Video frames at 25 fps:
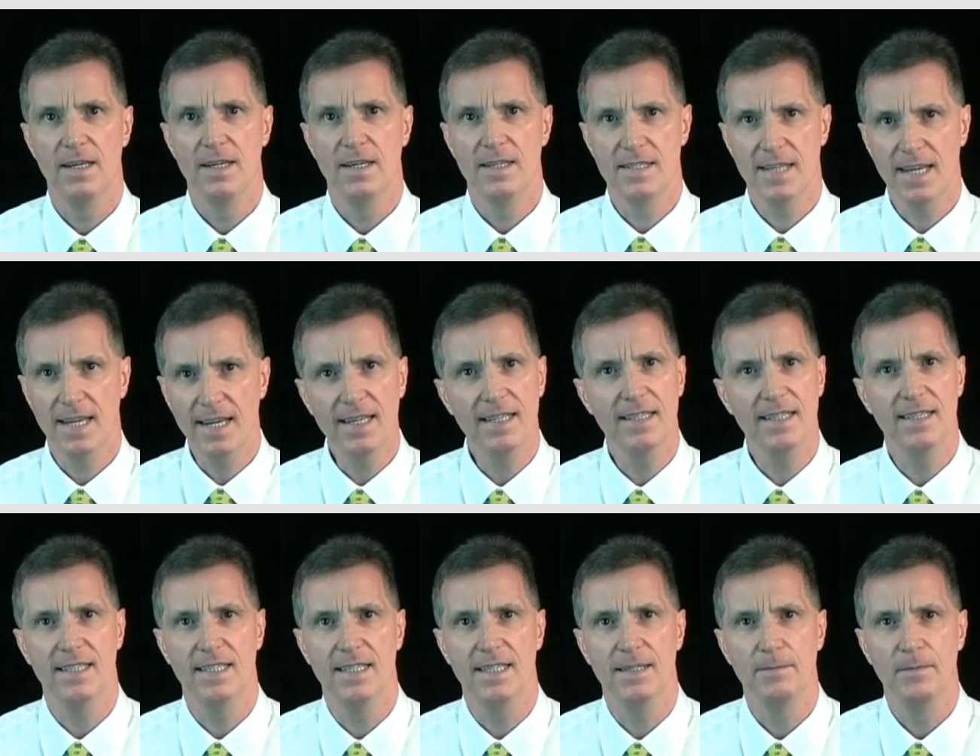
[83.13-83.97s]

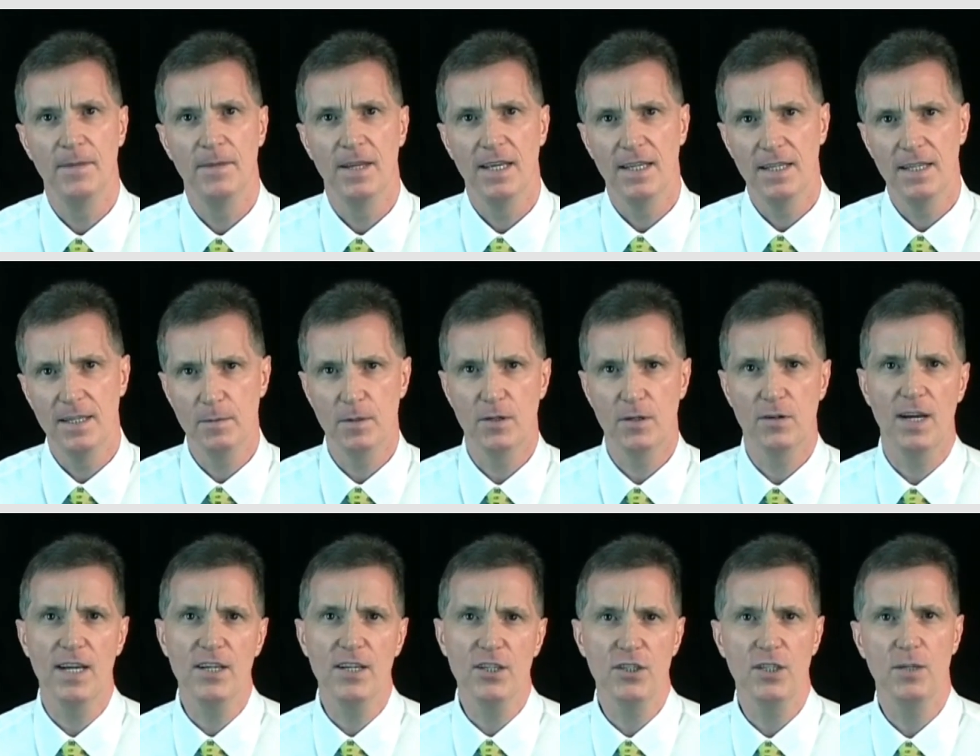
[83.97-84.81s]
Secondly, the
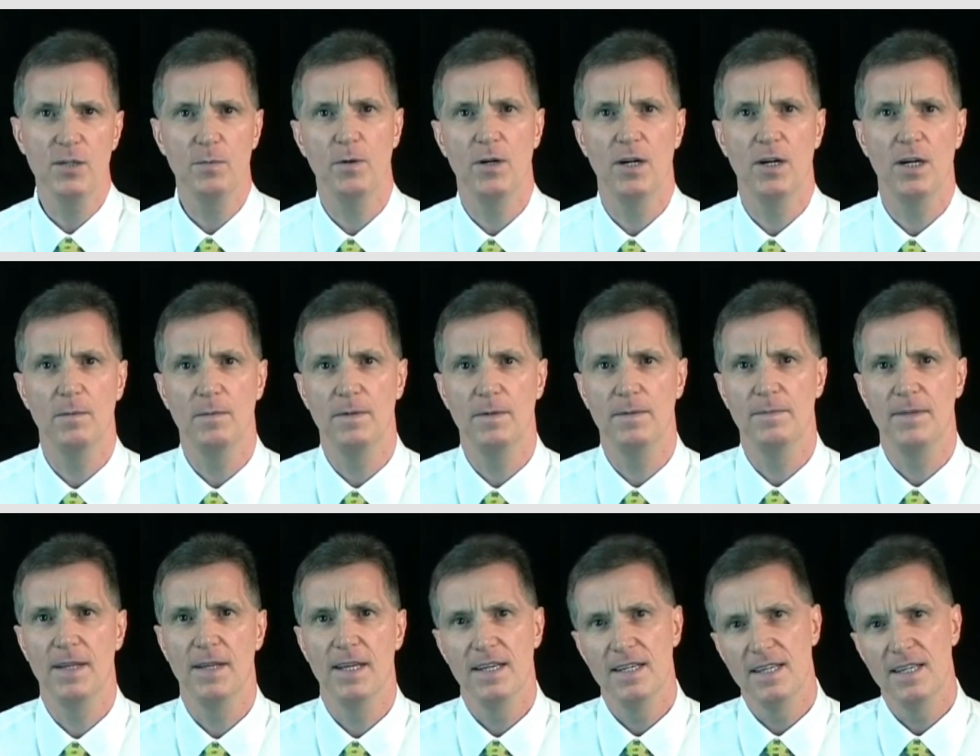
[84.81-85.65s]
Immigration
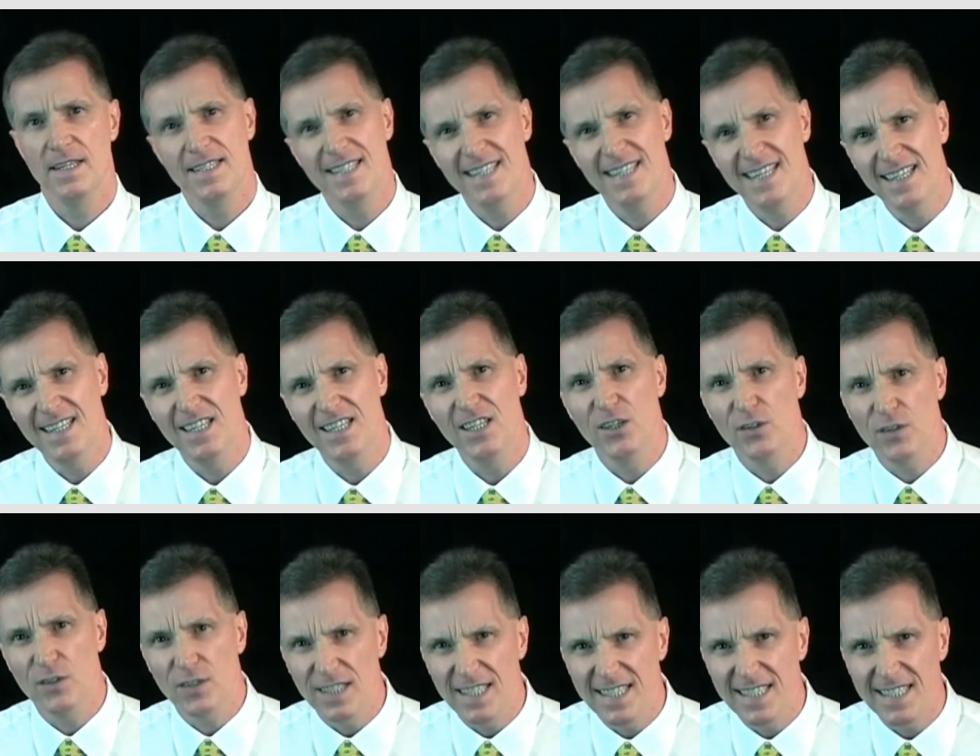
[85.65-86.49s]
Department see that
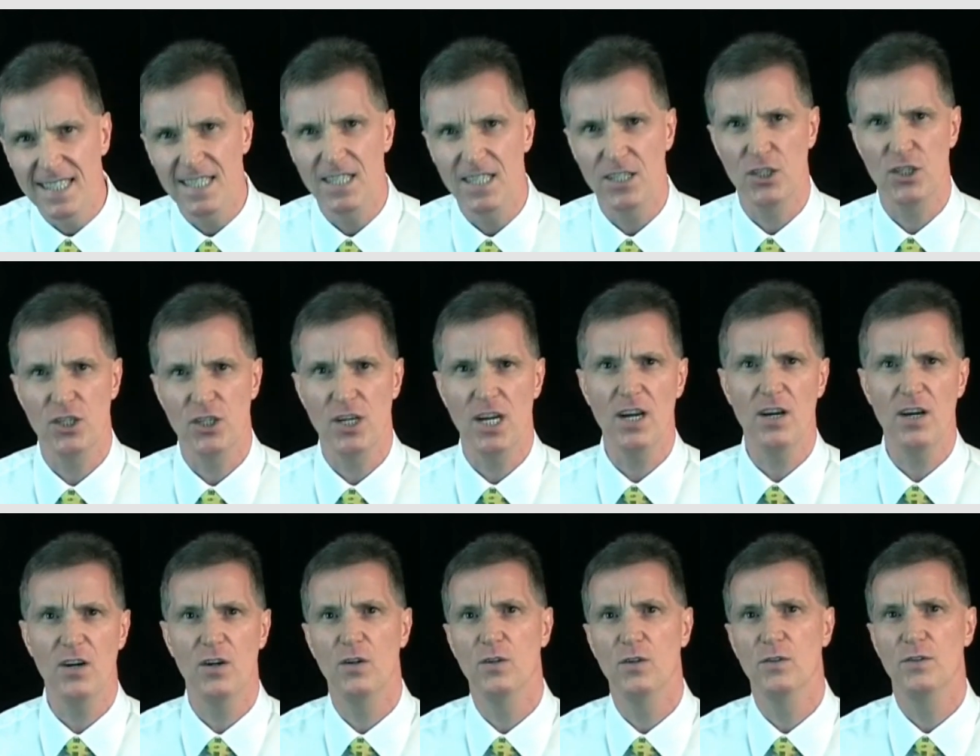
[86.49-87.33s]
you're a listed
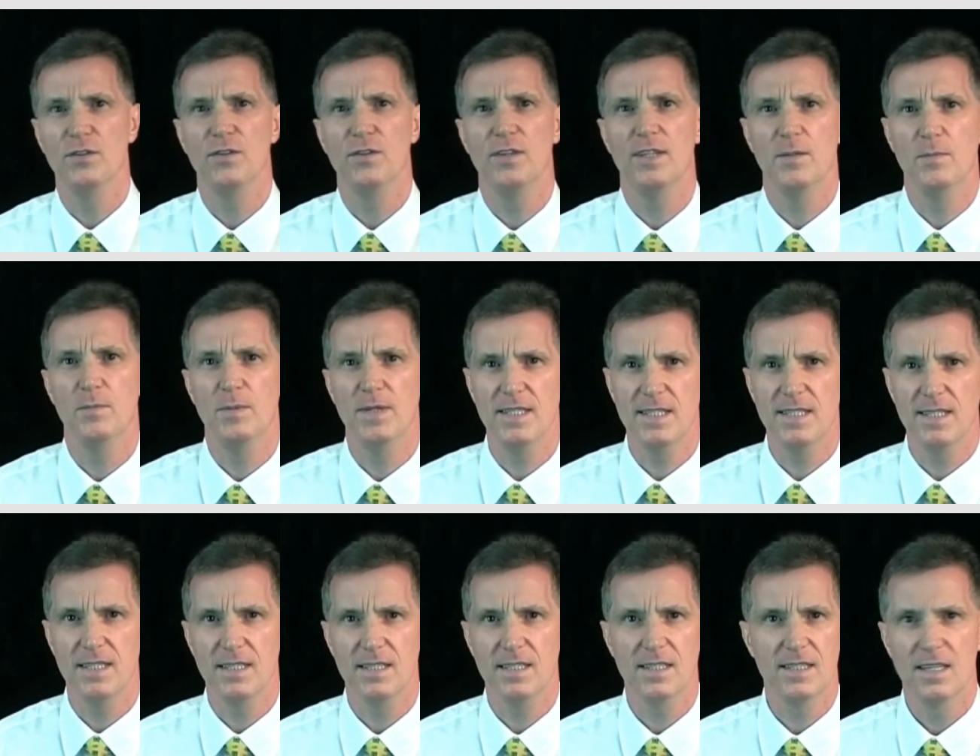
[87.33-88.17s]
shareholder in the
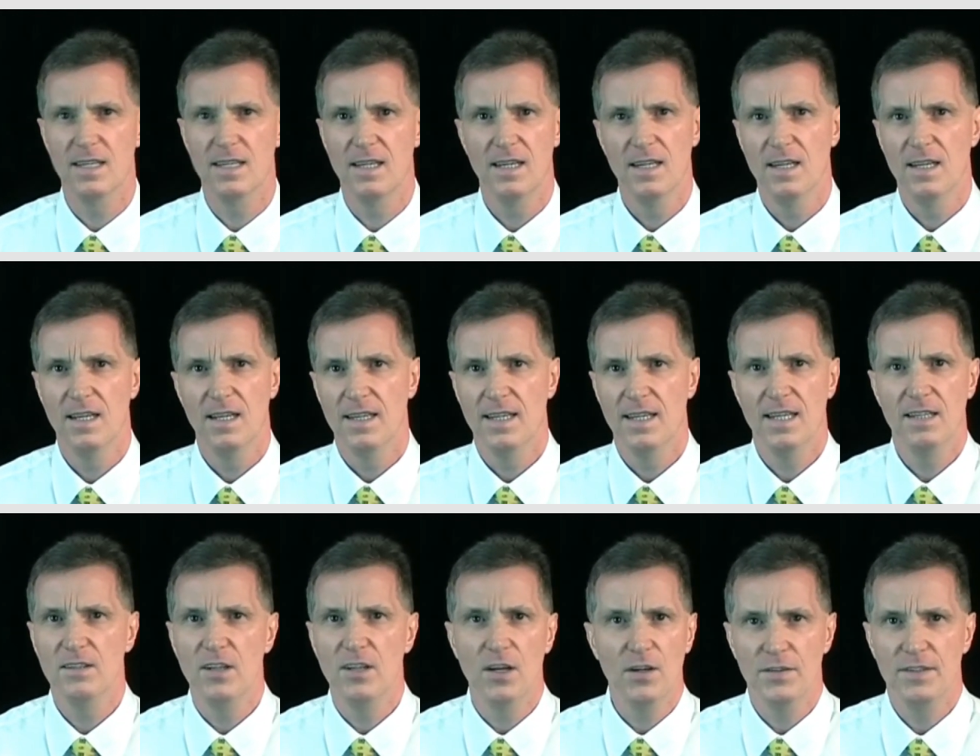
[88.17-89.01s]
business.
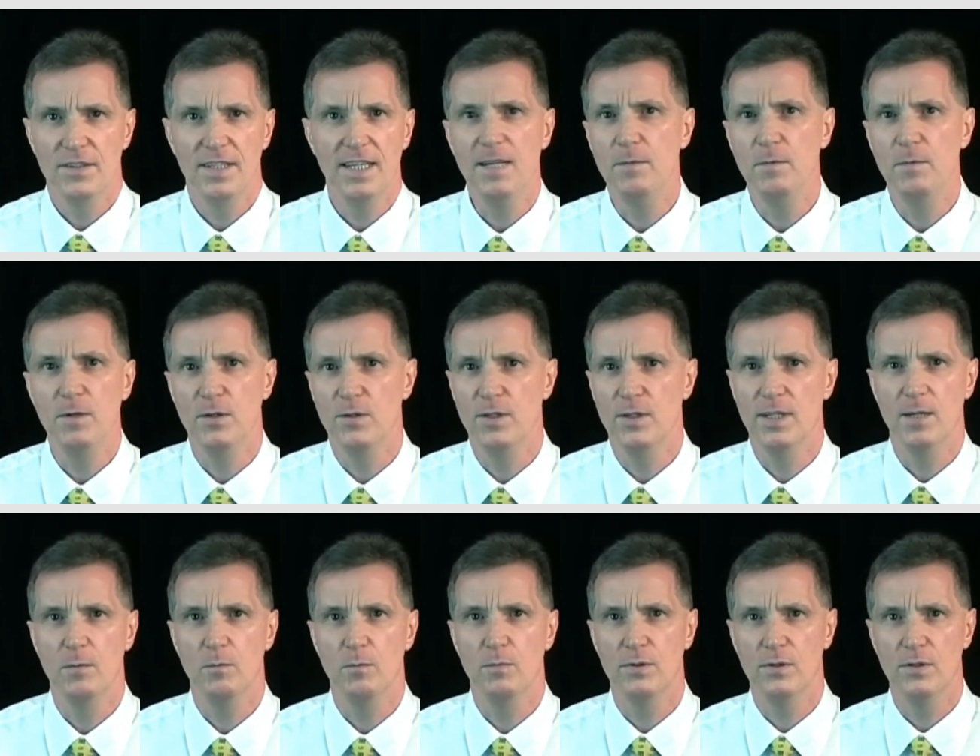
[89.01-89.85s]
They'll not deem you an
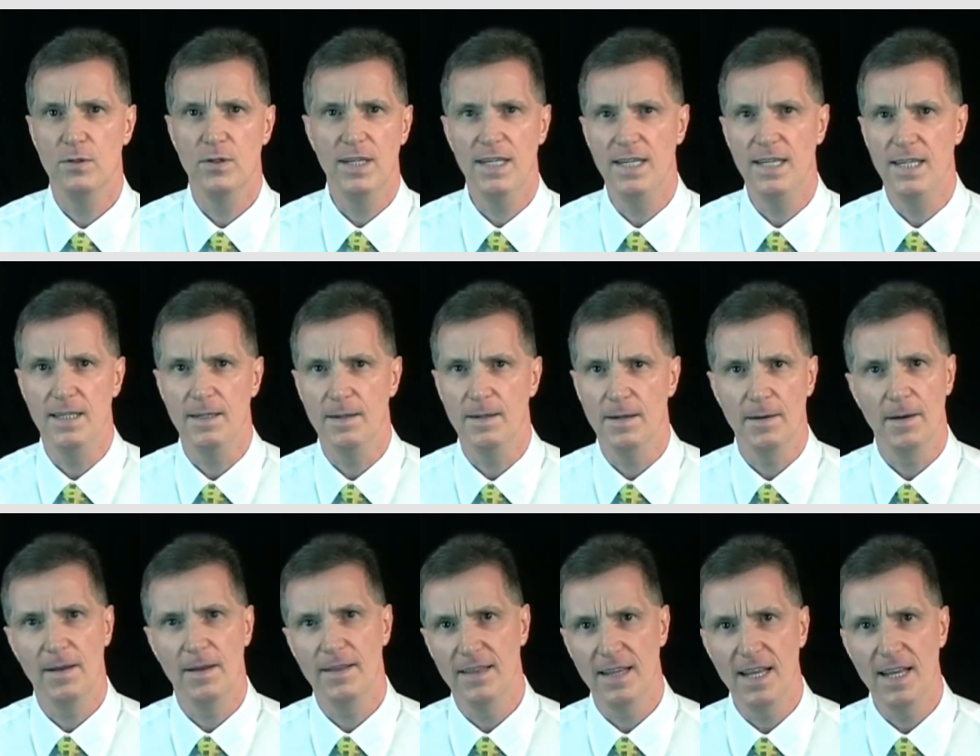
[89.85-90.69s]
employee
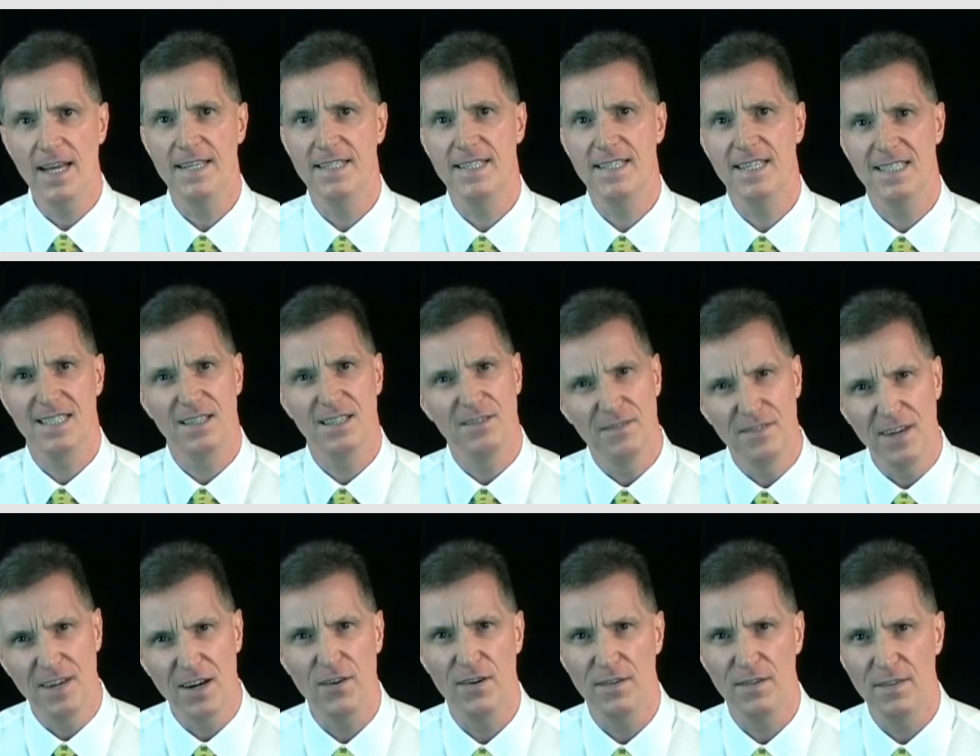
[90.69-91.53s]
unless it's a
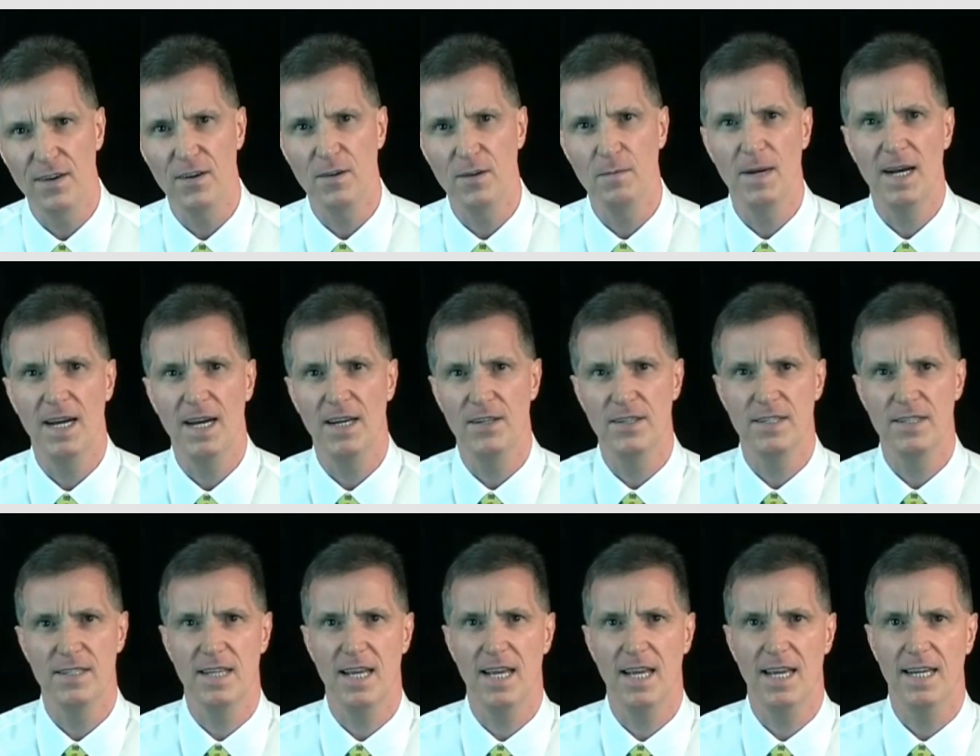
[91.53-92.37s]
very, very minor
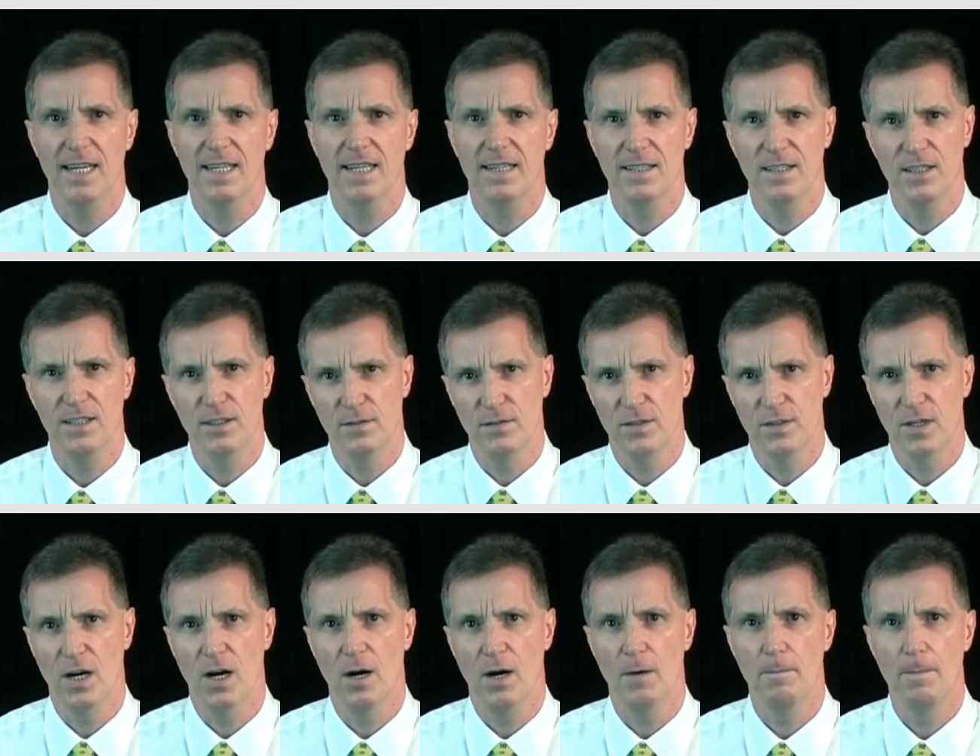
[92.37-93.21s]
stake that you've
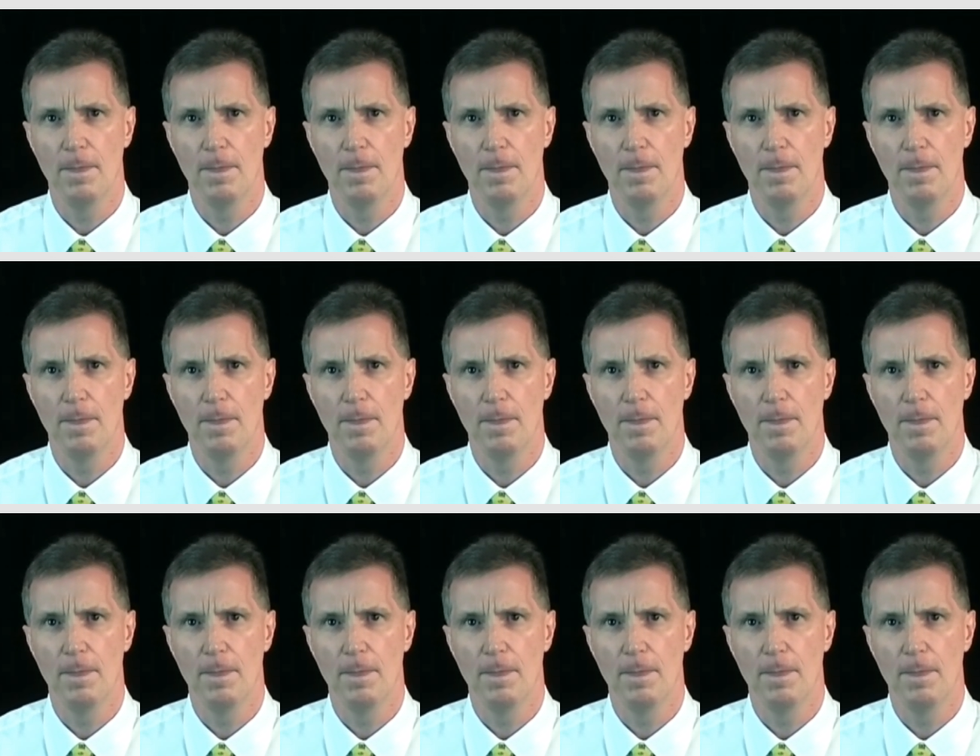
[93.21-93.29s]
got,